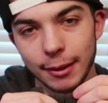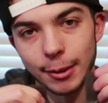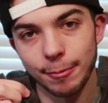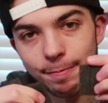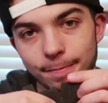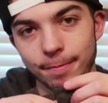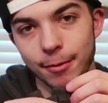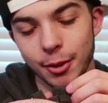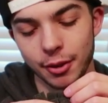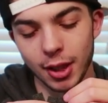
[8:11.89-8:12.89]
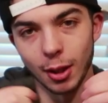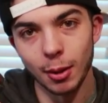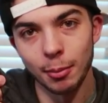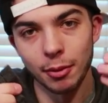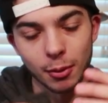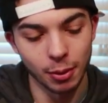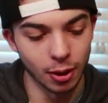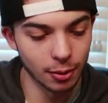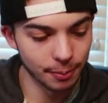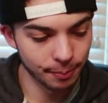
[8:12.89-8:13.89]
It just comes
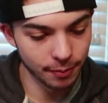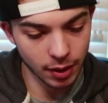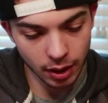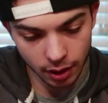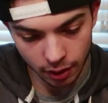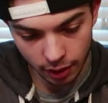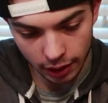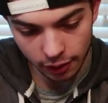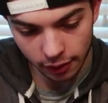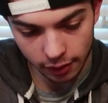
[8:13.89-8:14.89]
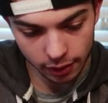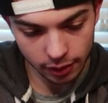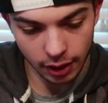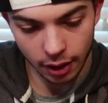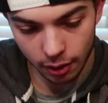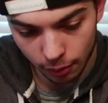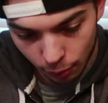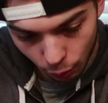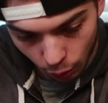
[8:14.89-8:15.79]
apart, and that's kind of